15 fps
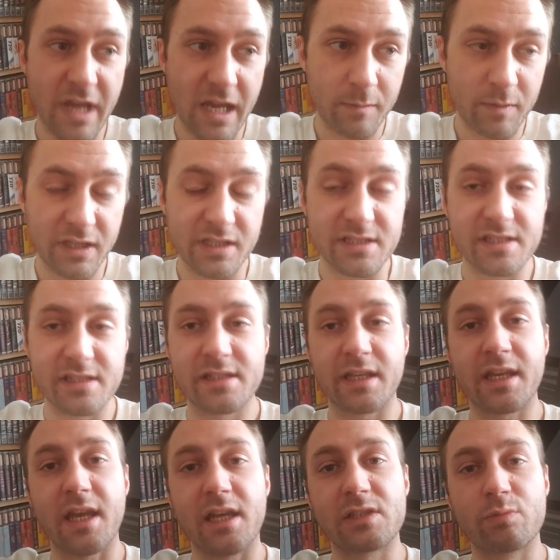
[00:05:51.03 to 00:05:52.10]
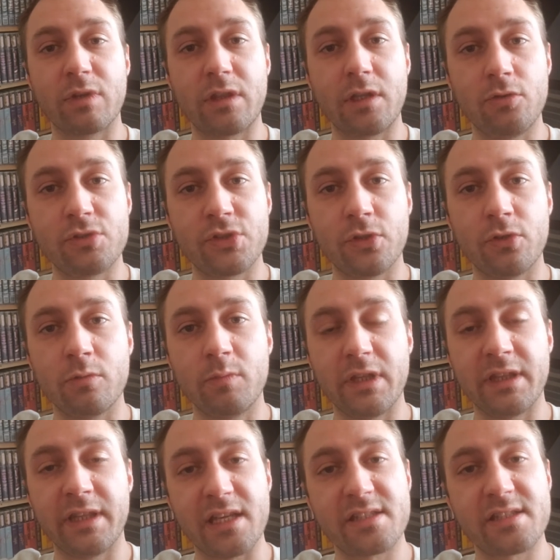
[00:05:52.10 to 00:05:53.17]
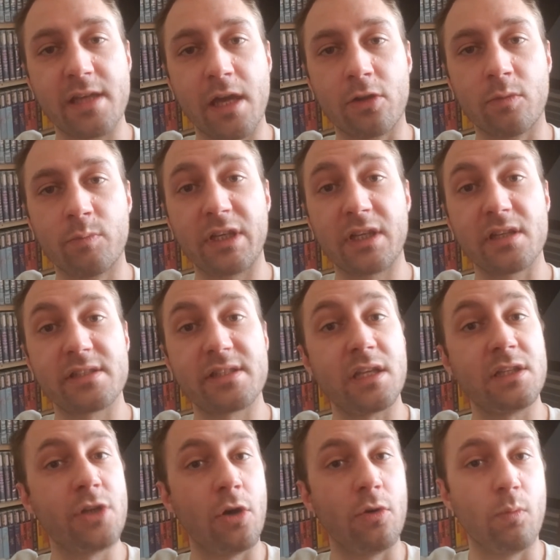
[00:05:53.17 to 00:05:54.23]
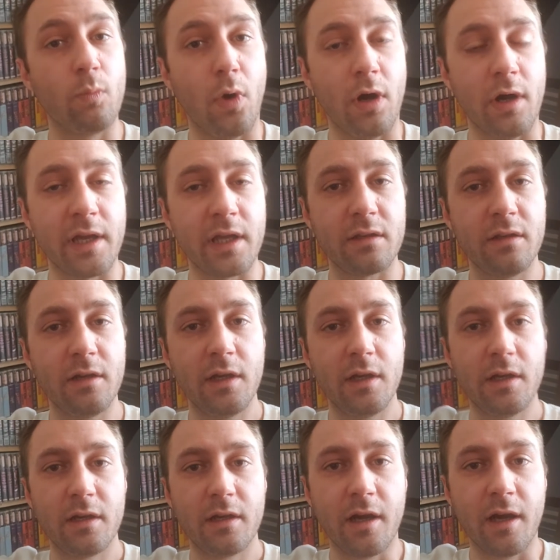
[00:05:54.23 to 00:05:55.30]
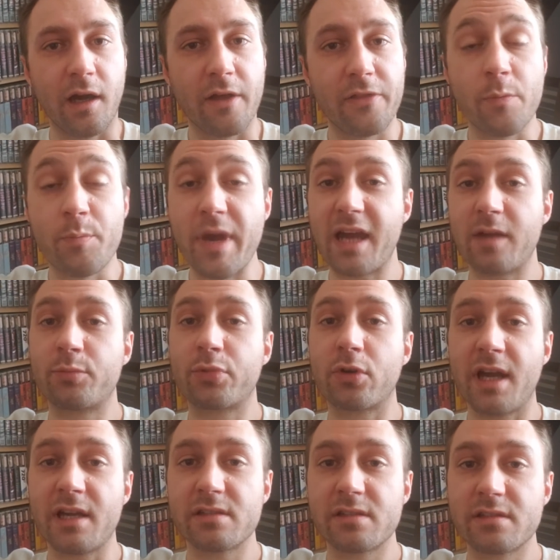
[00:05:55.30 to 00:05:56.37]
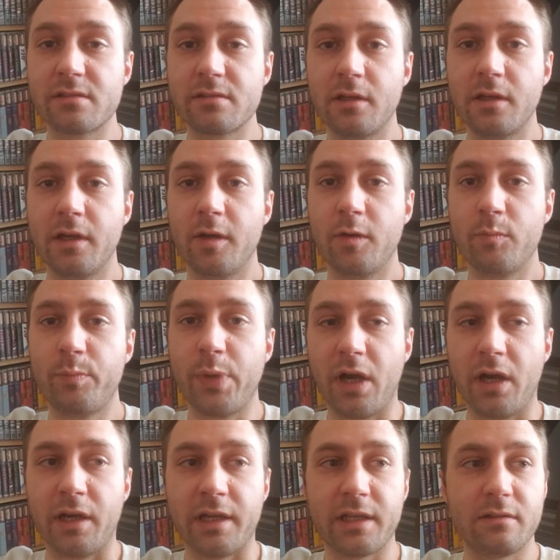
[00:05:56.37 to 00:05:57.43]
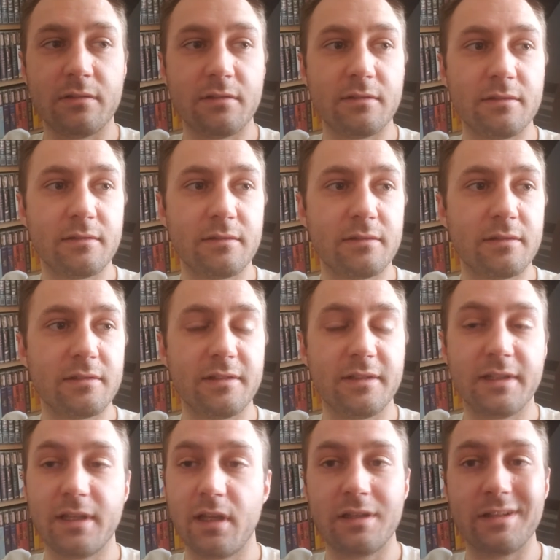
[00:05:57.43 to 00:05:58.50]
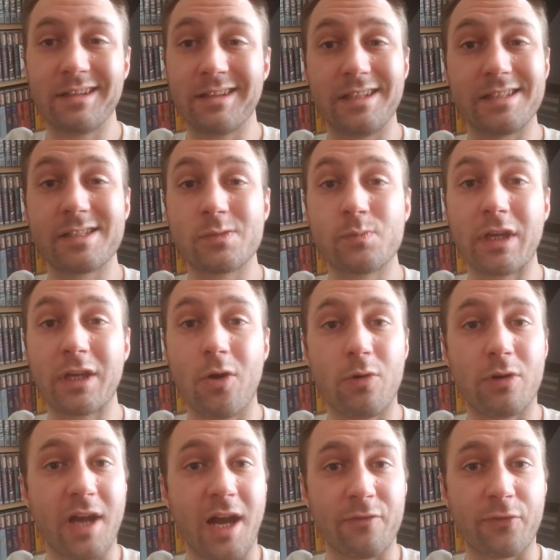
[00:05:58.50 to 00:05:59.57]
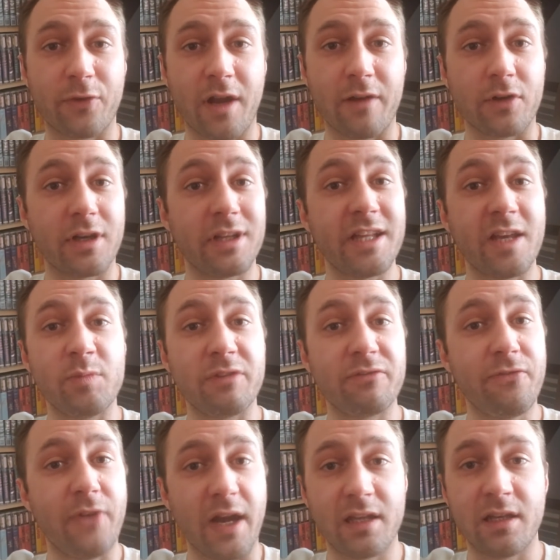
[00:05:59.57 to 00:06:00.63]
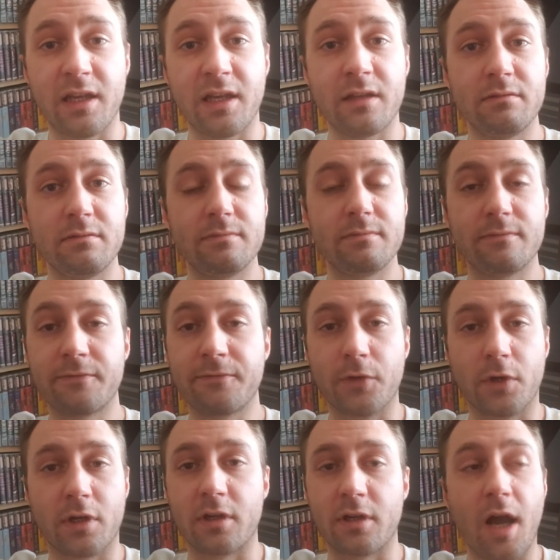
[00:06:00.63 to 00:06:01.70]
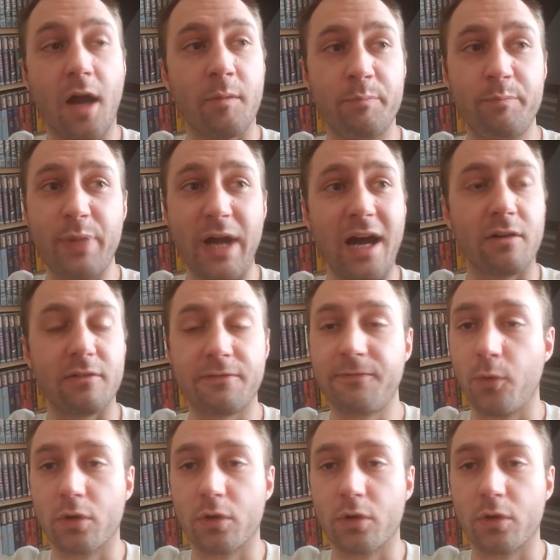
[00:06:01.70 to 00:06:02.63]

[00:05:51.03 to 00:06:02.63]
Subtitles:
maybe this is the case with YouTube, they settle because they don't want the bad press, but this has been going on forever, and they've been fighting it for about